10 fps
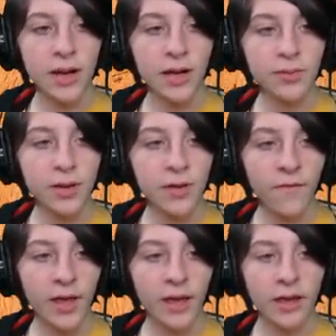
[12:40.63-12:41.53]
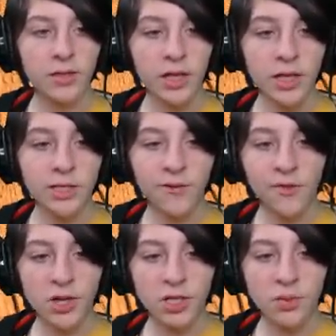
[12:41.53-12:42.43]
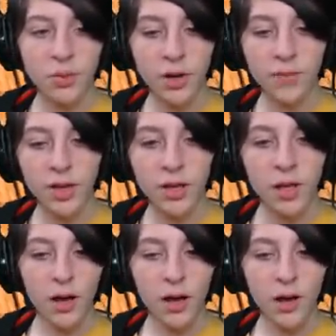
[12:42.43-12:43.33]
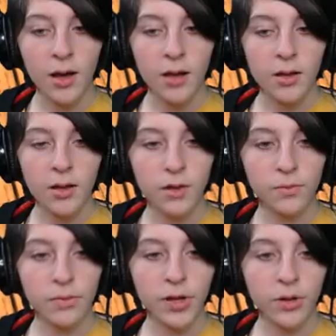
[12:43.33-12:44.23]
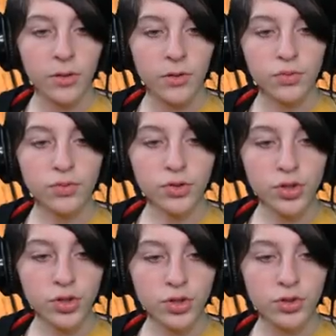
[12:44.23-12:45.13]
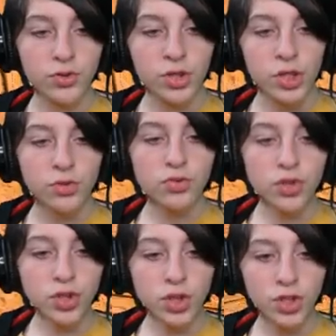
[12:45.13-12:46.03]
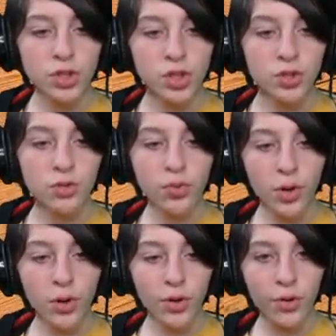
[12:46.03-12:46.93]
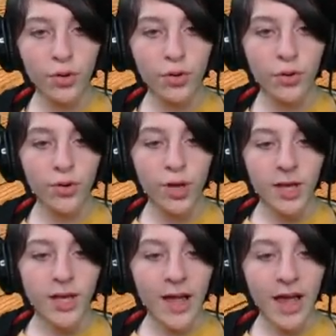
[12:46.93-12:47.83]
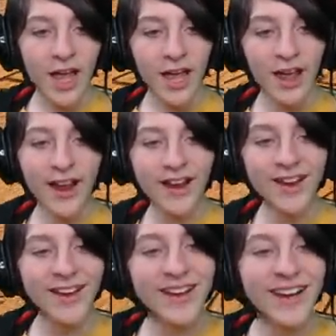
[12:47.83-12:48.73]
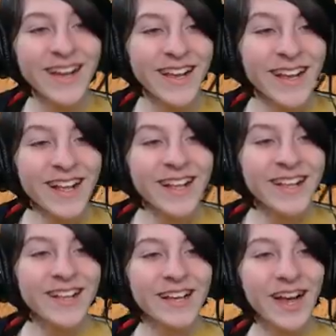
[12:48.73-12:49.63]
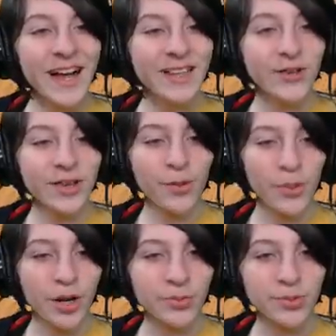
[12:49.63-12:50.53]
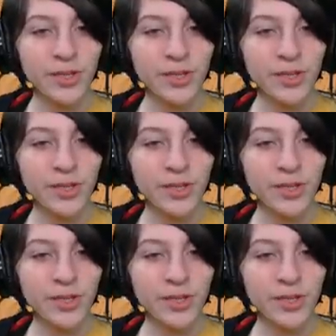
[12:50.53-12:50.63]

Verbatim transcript: I am living. Dance for us, wormy. Uh, uh, wriggle. Whoa! Woo! Woohoo! Yay! Yeah, don't eat worms.